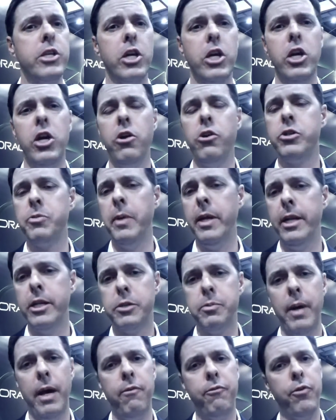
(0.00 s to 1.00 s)
It's a huge
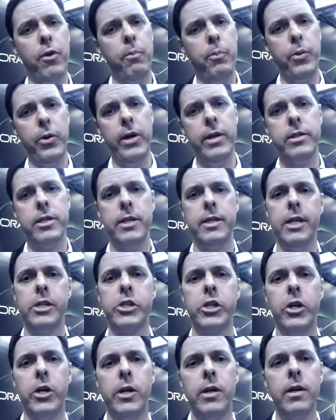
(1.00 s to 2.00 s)
media spend from print to
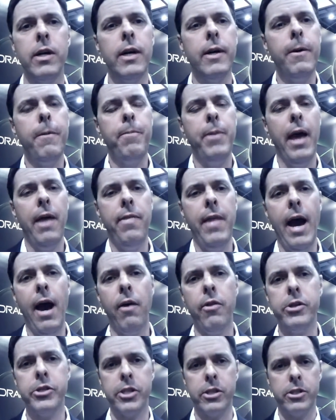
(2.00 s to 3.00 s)
digital. And
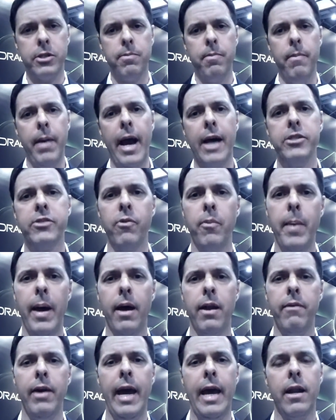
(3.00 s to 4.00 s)
now there's this massive
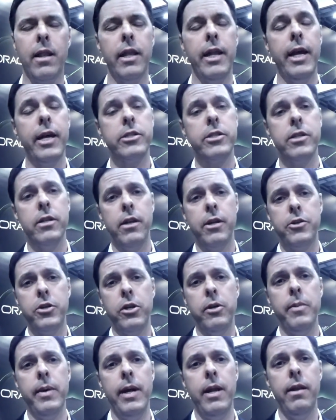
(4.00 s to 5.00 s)
amount of analytics to
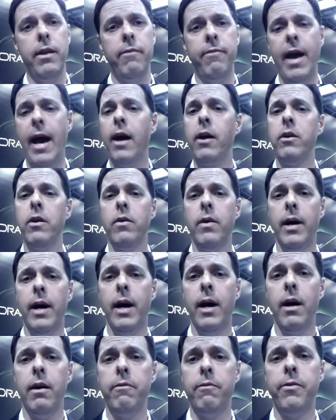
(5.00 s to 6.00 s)
determine the value
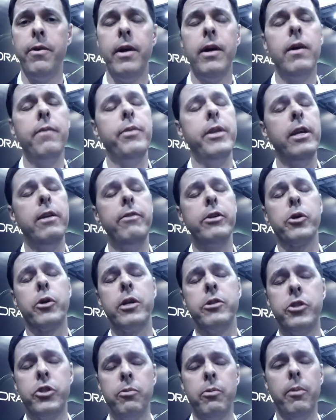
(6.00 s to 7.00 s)
of the
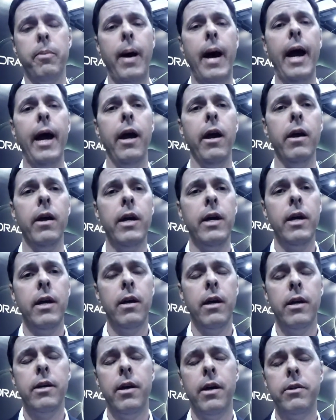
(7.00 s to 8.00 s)
individual consumer buyer.
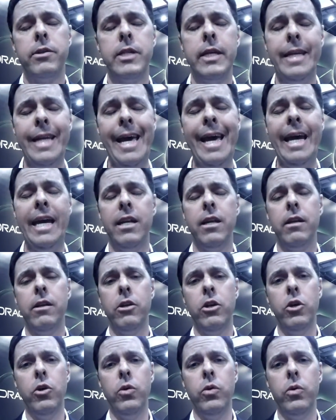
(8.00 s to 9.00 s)
To date,
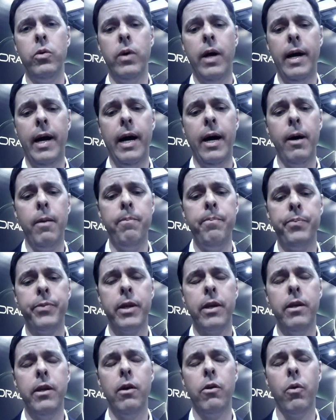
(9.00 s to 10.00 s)

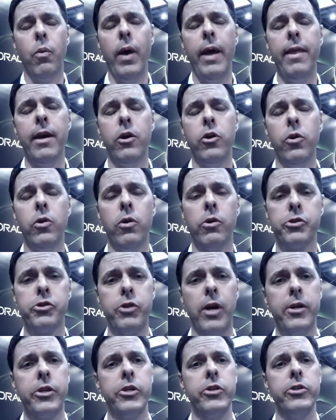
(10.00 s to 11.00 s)
the way that Google
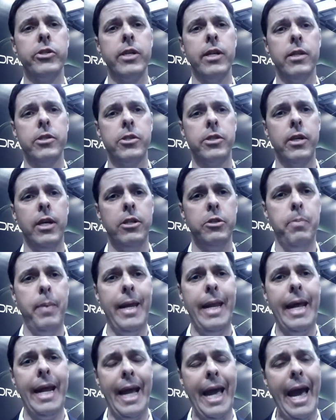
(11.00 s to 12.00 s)
structures its
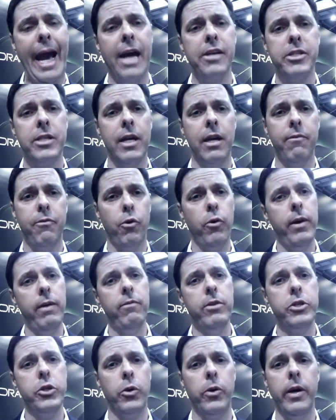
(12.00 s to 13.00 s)
bidding, asking for
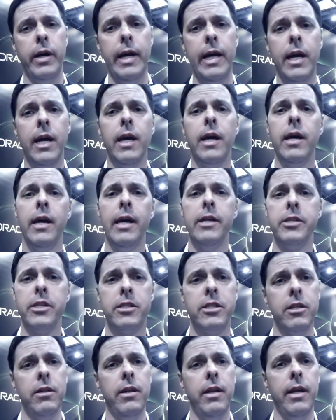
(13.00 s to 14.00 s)
inventory, is
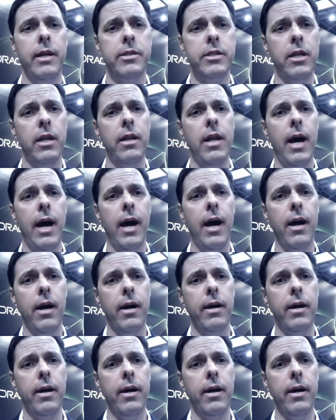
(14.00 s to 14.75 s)
it's in